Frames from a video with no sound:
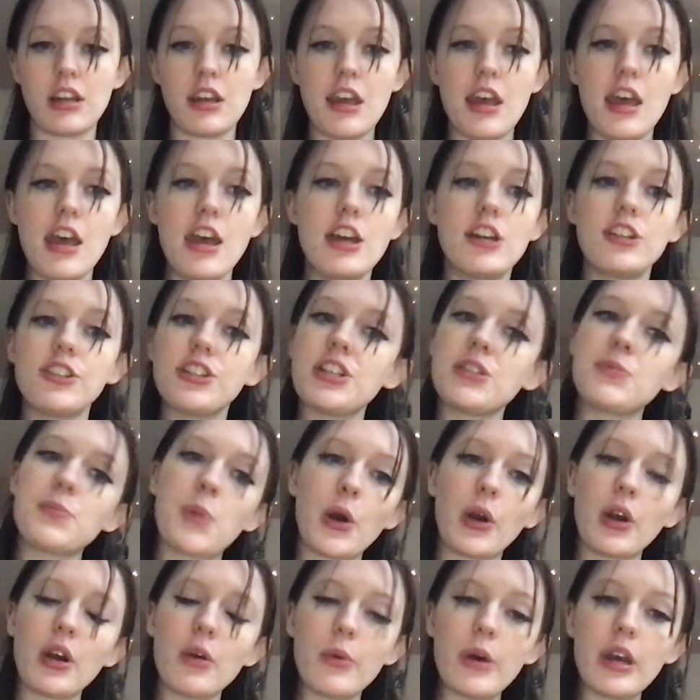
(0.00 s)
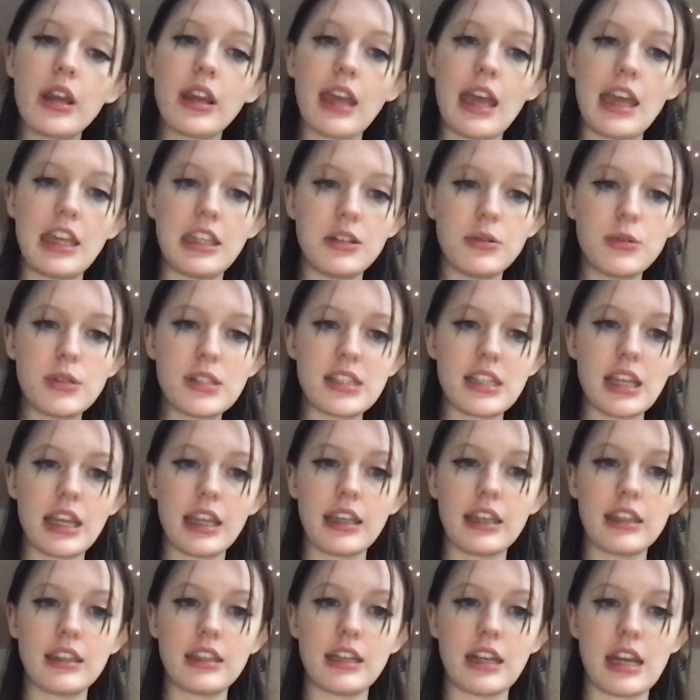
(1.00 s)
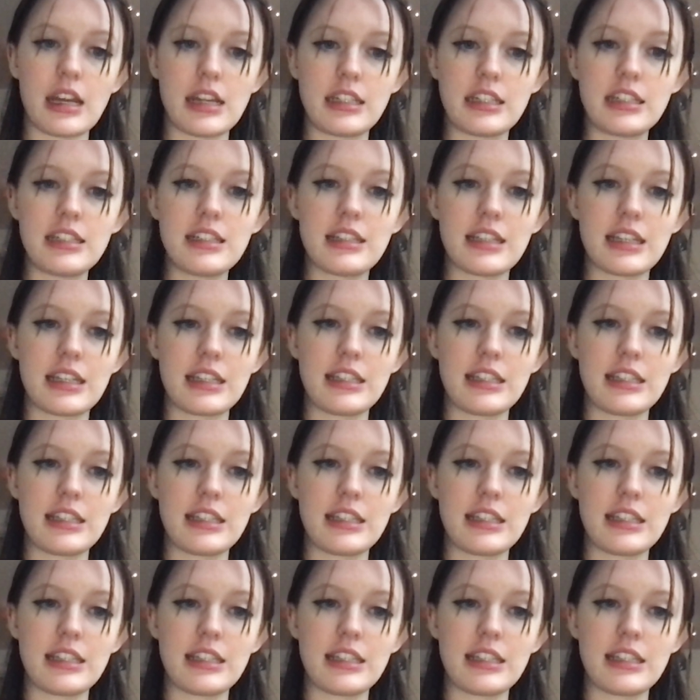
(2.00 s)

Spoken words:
She spoke on what KU was like in the 1960s